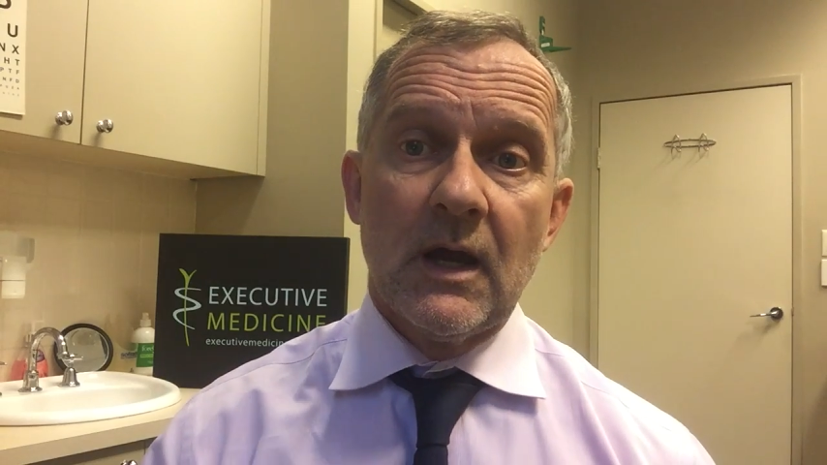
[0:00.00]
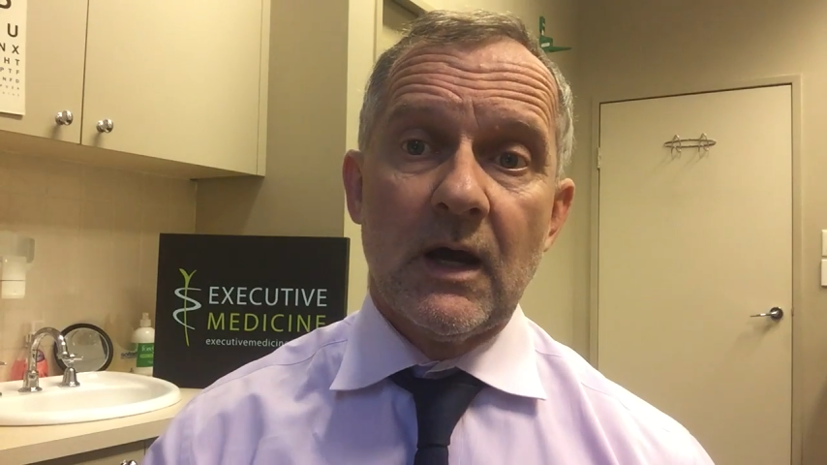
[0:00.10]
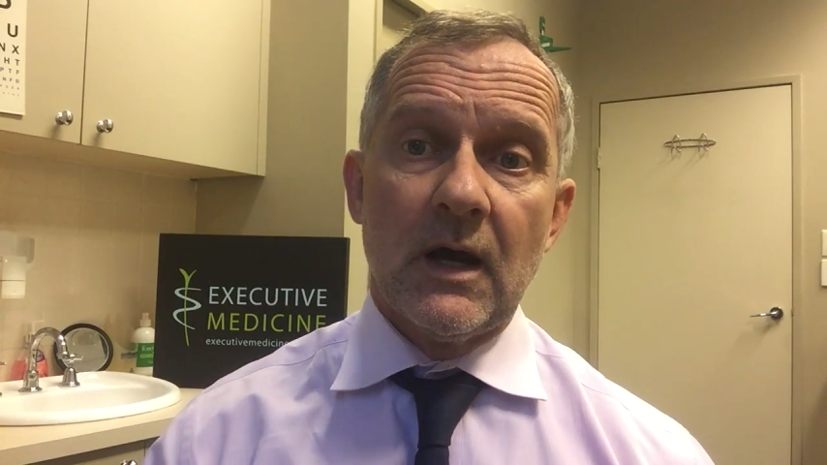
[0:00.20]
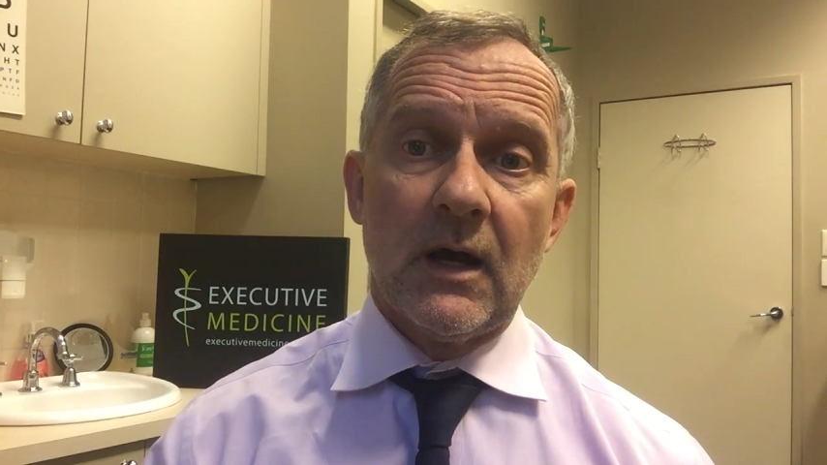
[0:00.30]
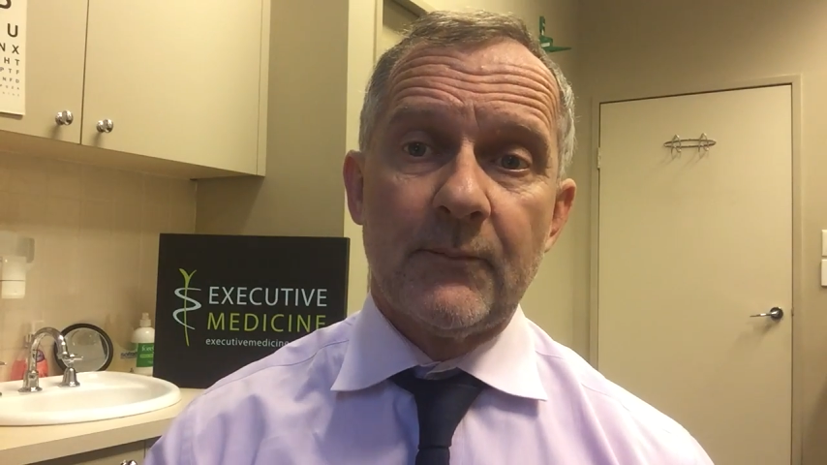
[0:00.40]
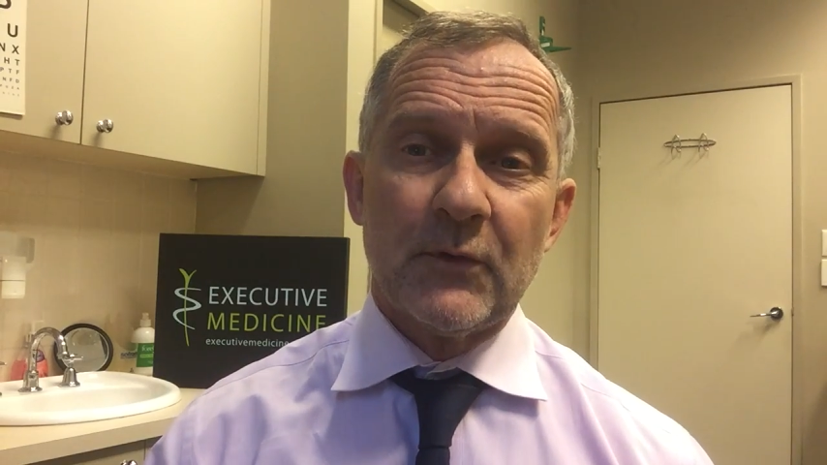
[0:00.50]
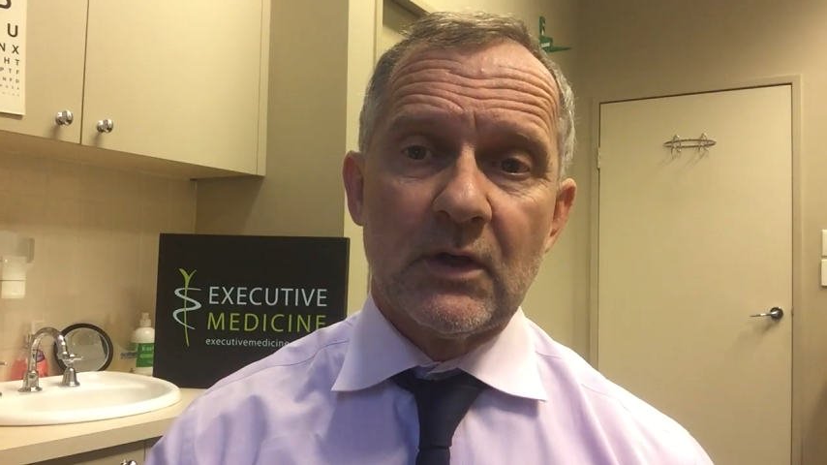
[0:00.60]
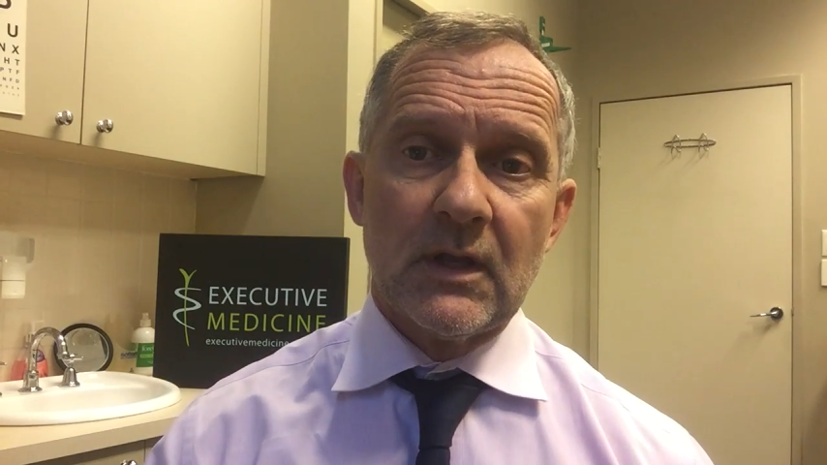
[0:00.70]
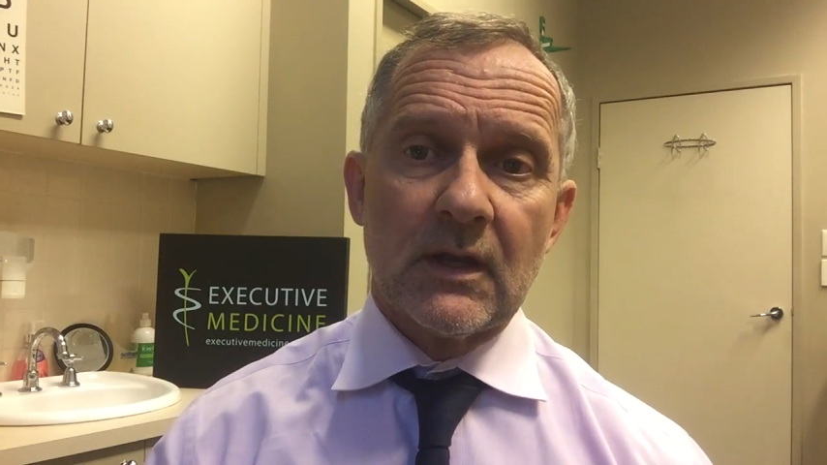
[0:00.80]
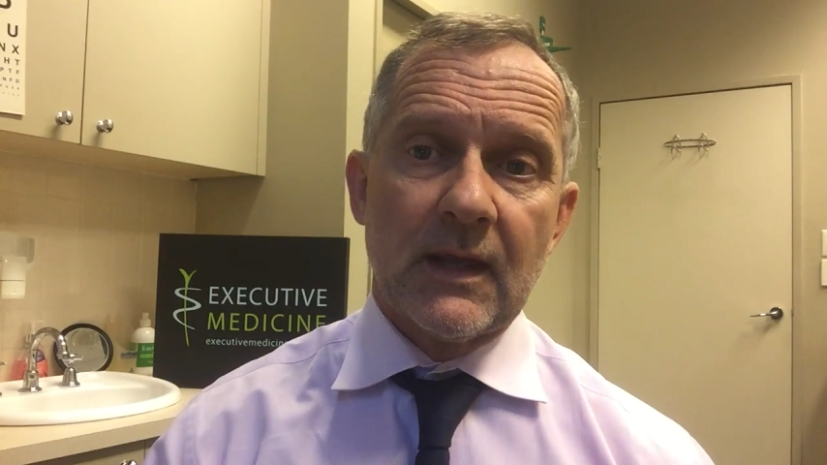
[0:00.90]
You
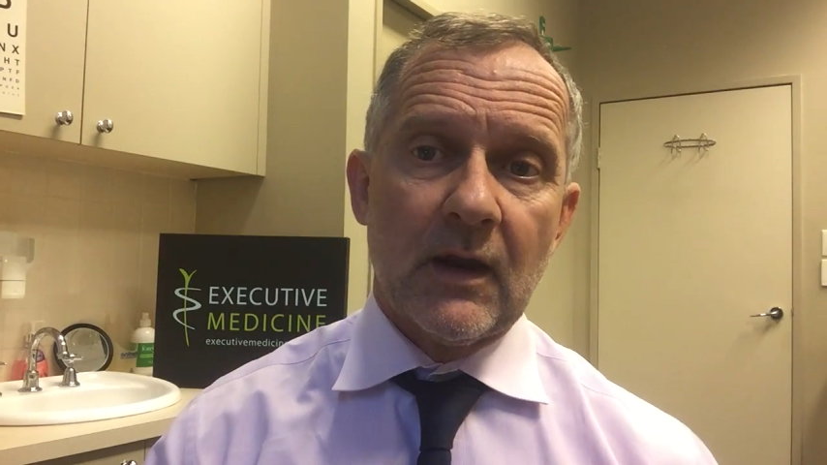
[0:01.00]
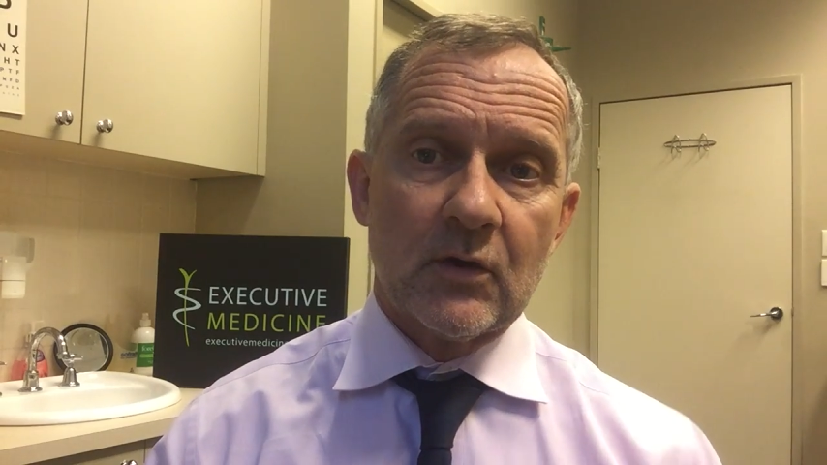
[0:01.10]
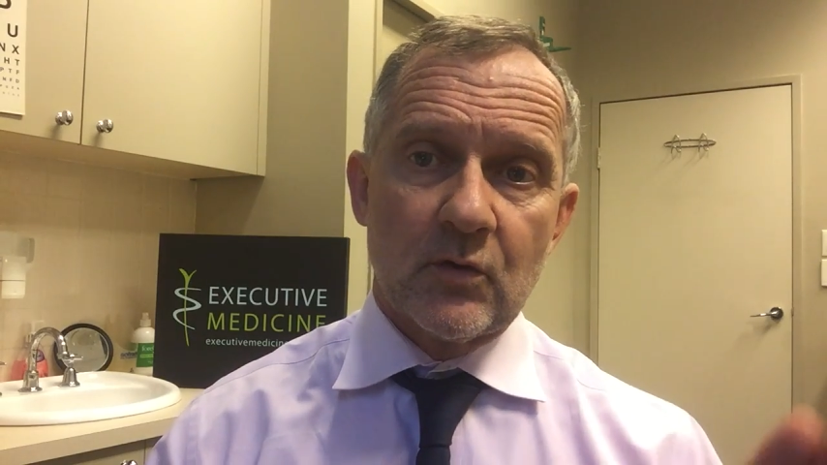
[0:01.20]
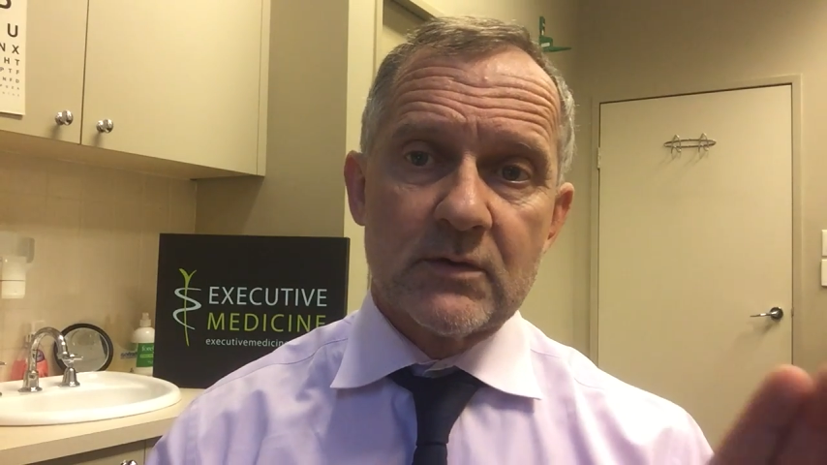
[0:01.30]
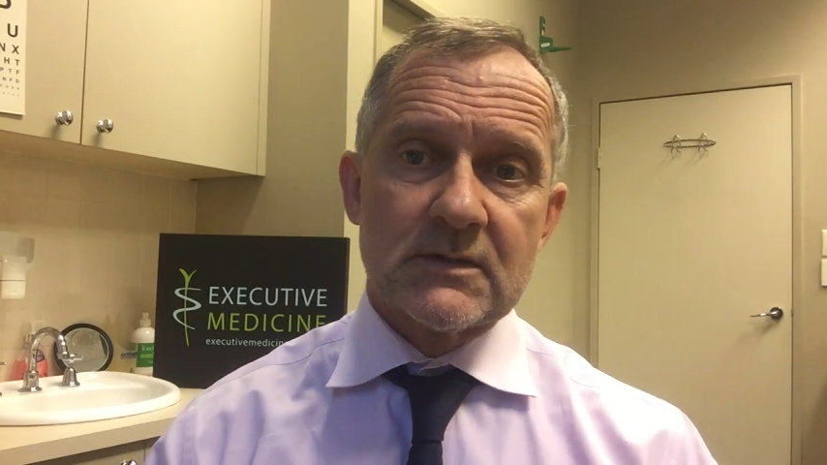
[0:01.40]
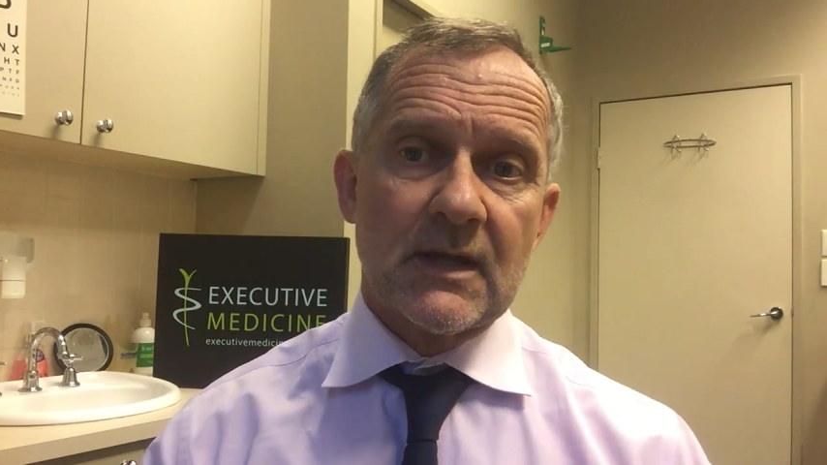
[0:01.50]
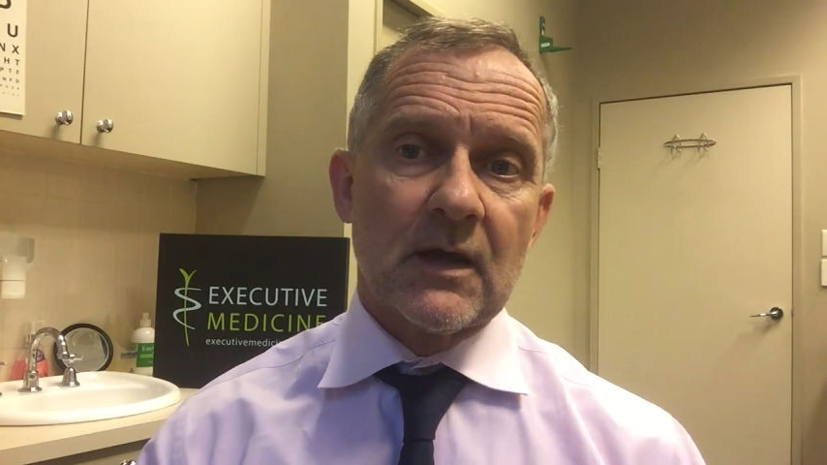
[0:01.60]
get a characteristic